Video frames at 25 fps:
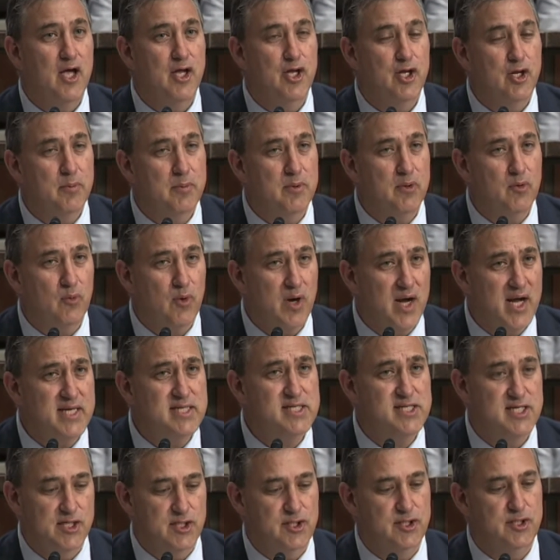human
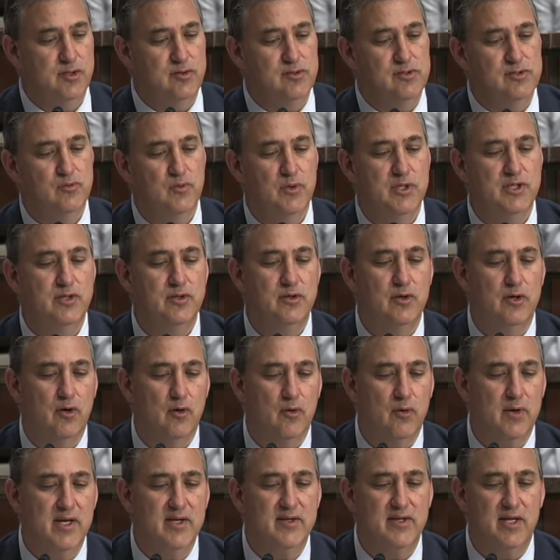rights issues, would you
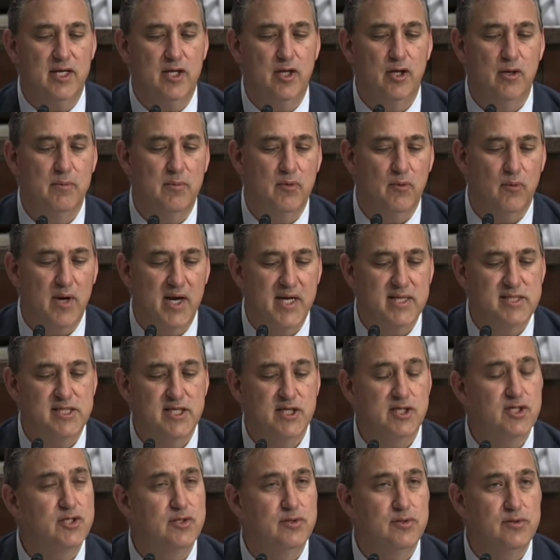agree that human rights
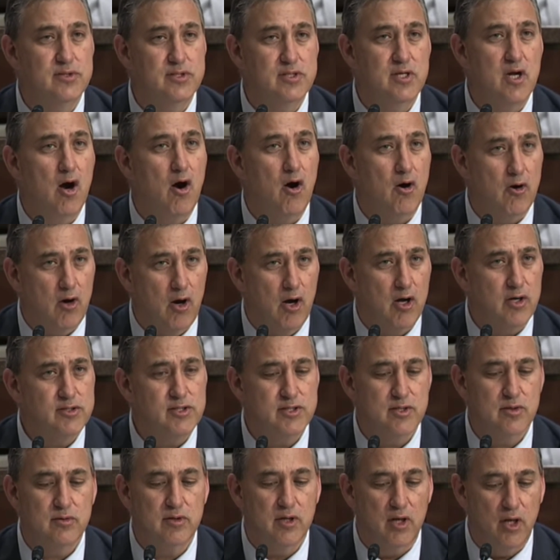issues are
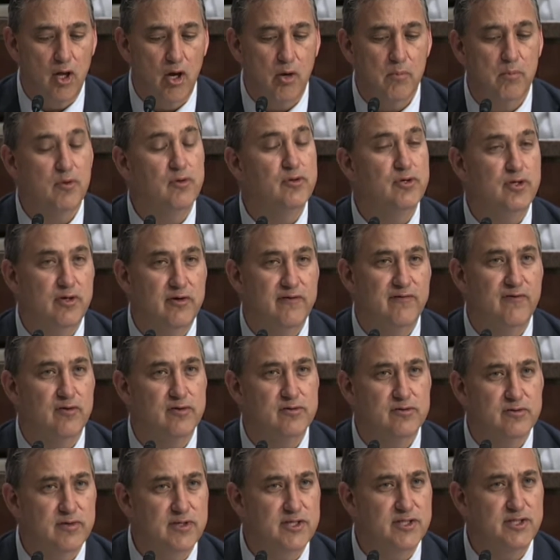also global,
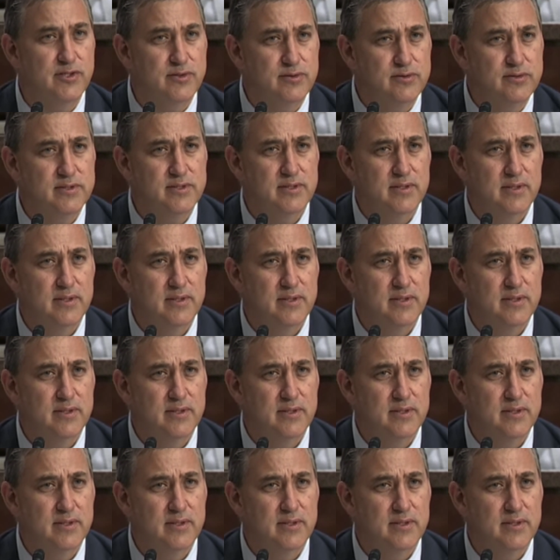universal issues?